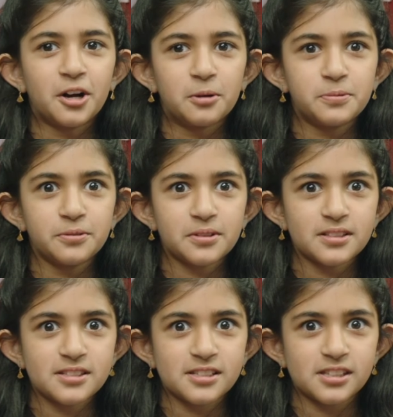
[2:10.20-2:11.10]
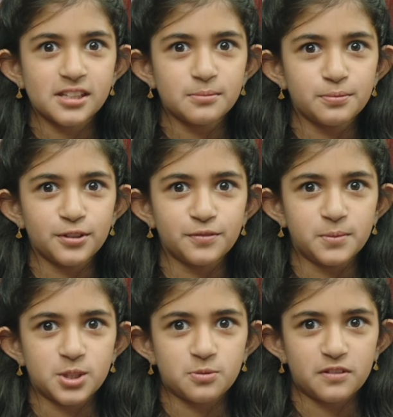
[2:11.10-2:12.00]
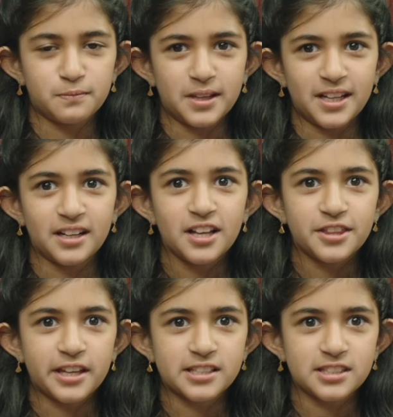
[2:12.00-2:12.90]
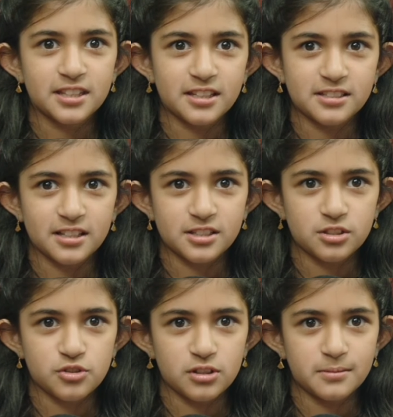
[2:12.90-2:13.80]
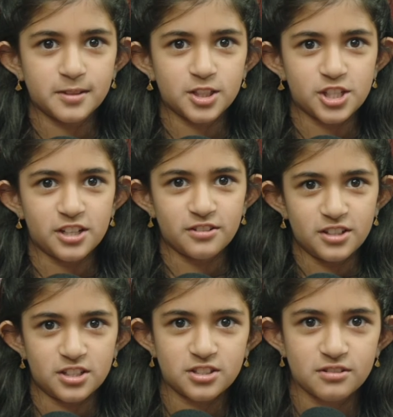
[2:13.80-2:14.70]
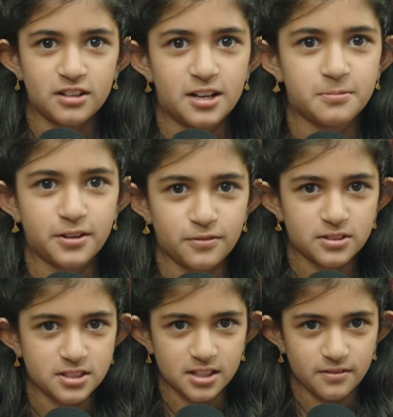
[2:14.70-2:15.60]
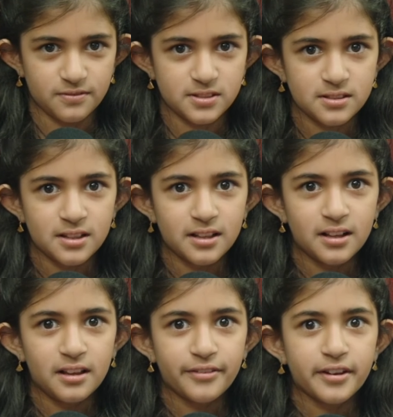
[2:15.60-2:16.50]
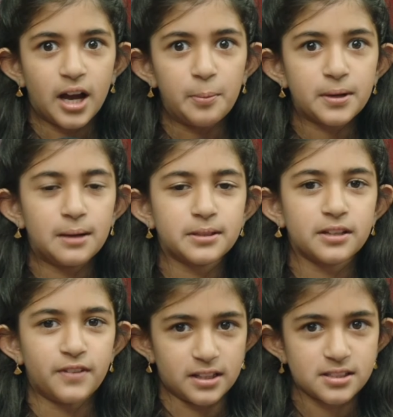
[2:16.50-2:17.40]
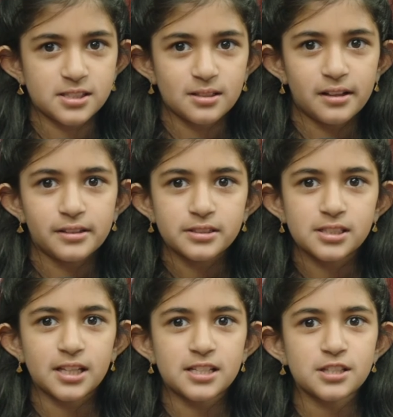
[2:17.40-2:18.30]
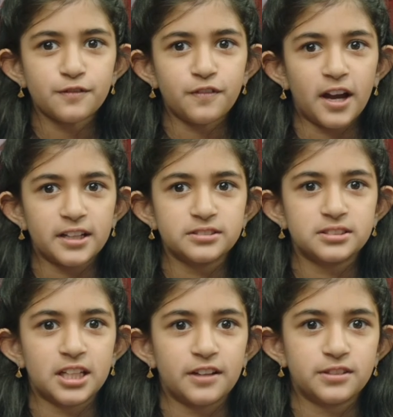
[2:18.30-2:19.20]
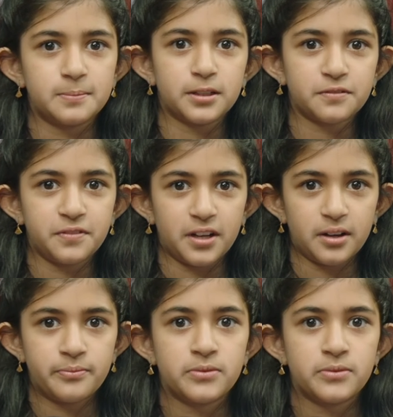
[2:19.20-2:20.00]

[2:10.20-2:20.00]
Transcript: hope you can see the improvements we've made thanks to these extremely generous grant we've received. Upcoming events. Today's the final day of the book fair.